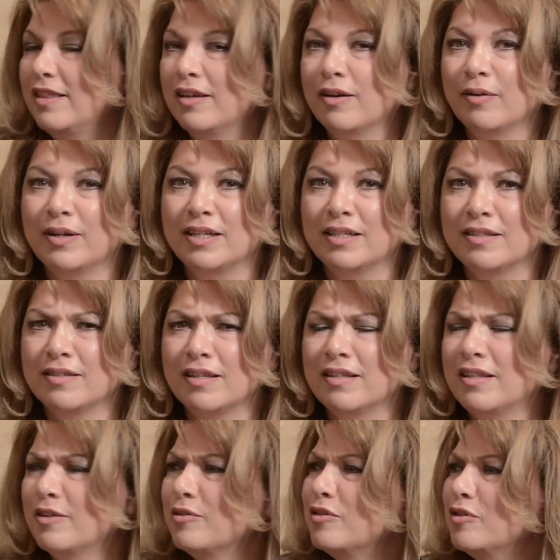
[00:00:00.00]

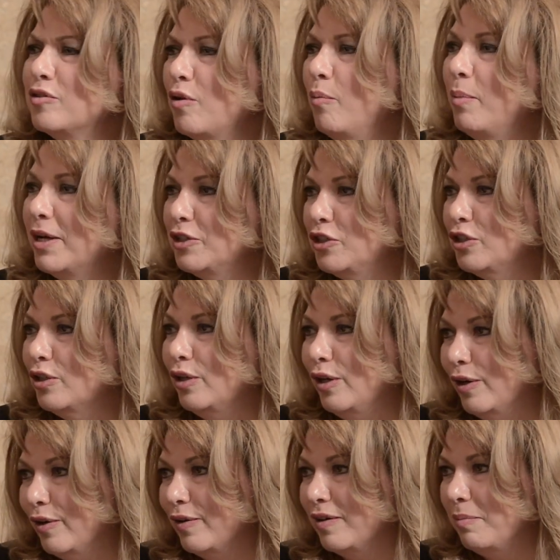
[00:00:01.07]
There's so much to
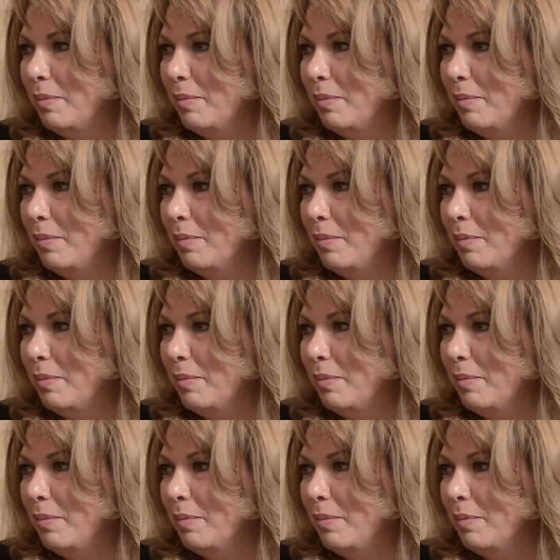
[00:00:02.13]
learn